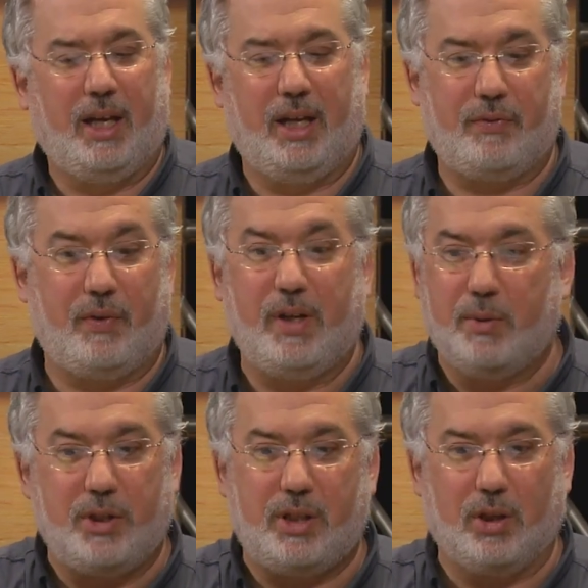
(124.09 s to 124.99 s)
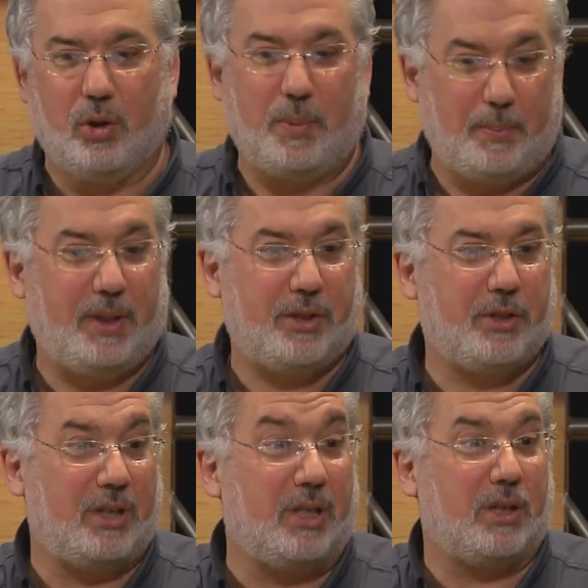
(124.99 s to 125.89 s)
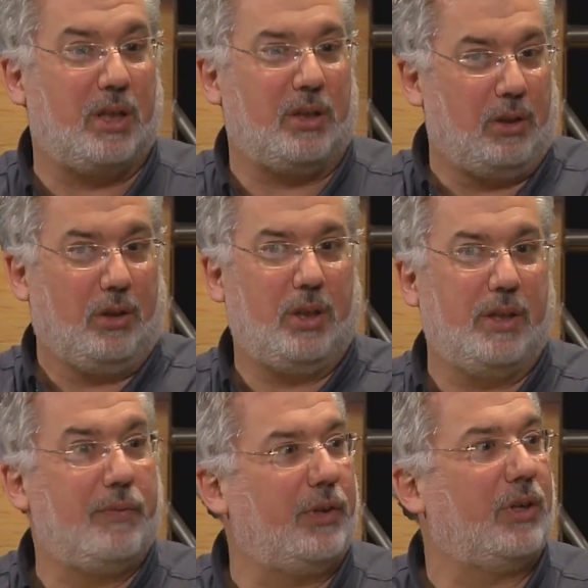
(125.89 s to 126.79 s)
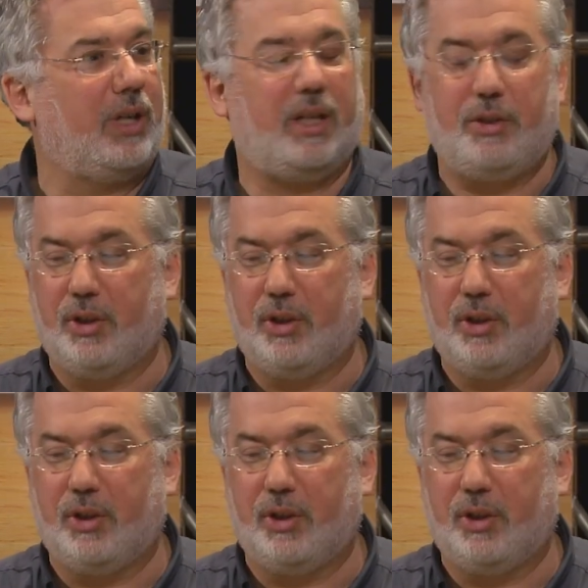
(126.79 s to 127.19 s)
It's funny when you see a group of pictures. It's like looking for your kid.